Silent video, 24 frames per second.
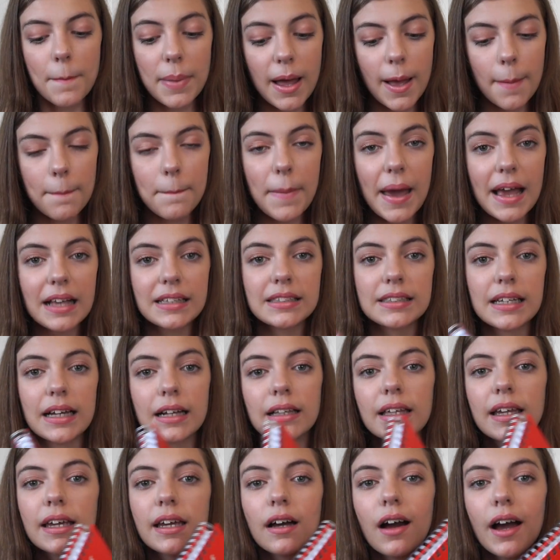But
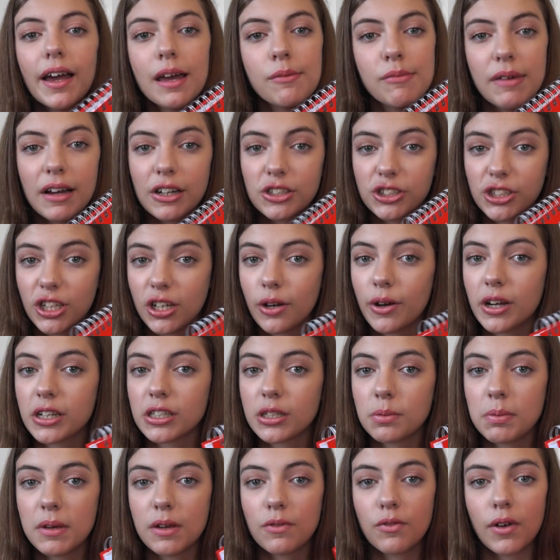basically, I am actually going
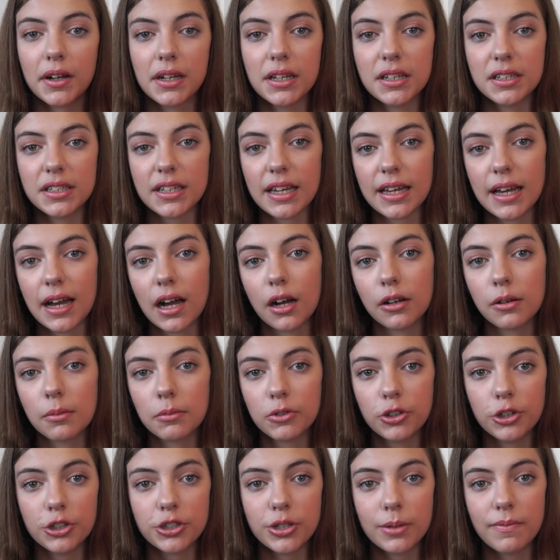to be writing down
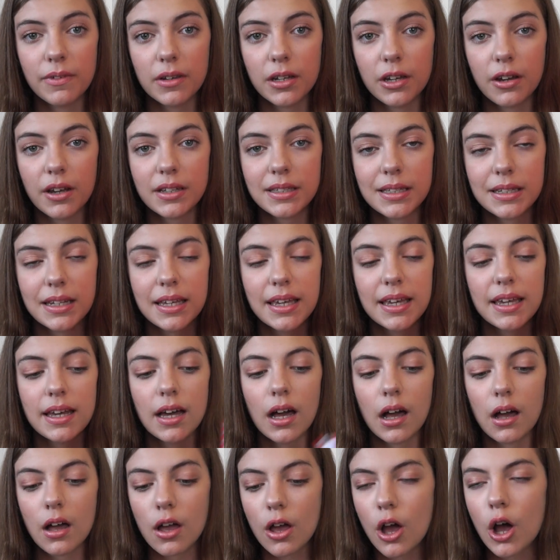YouTube videos in
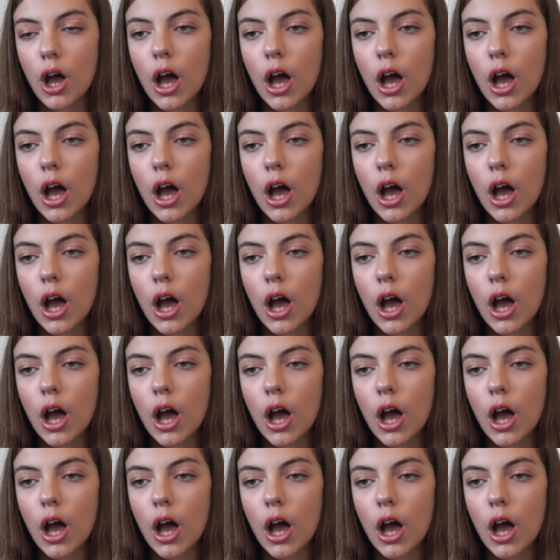here.